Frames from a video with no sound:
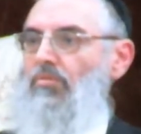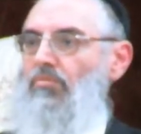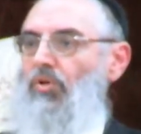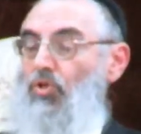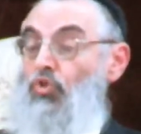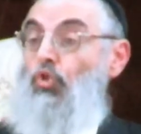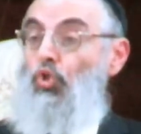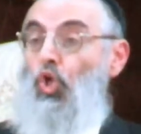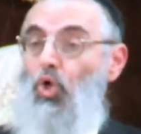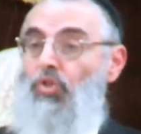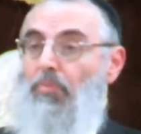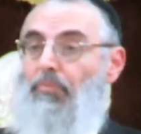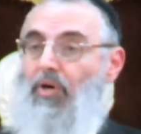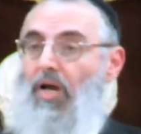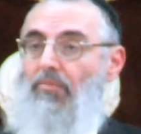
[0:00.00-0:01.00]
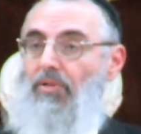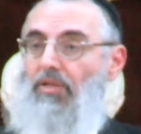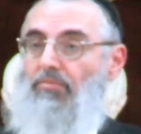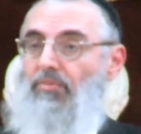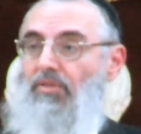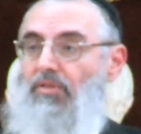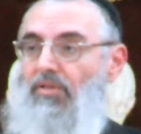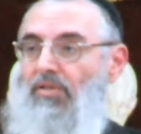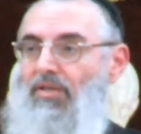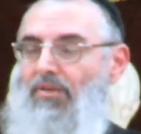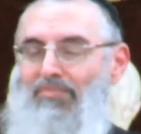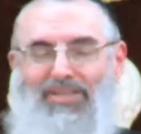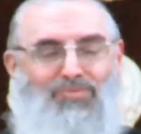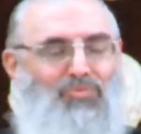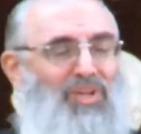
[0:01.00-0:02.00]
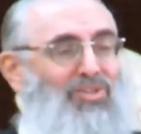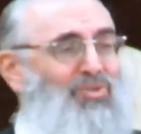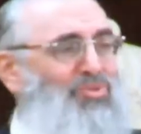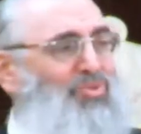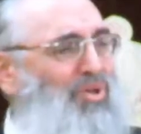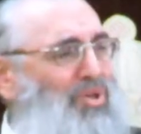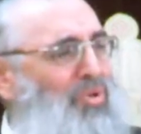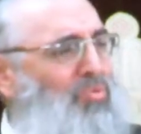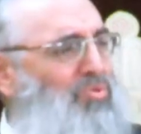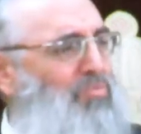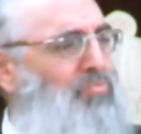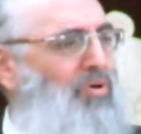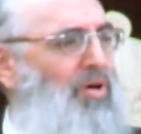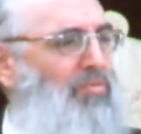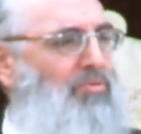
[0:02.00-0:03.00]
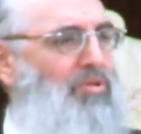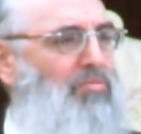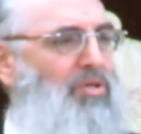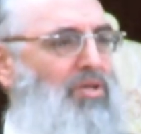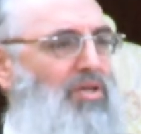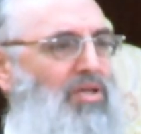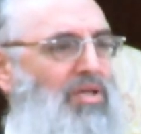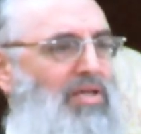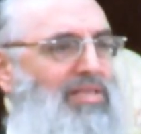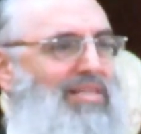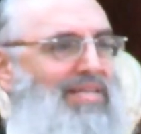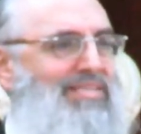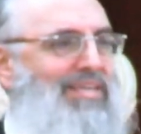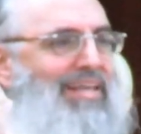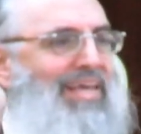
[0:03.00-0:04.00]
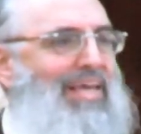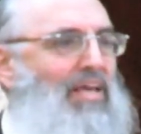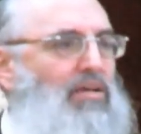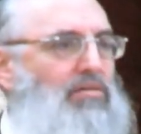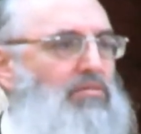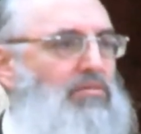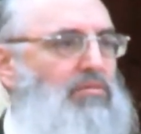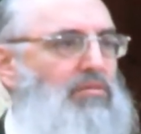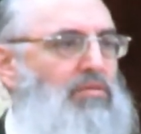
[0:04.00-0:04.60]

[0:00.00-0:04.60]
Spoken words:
Because you know the problem. But when you don't know the problem, he doesn't hear,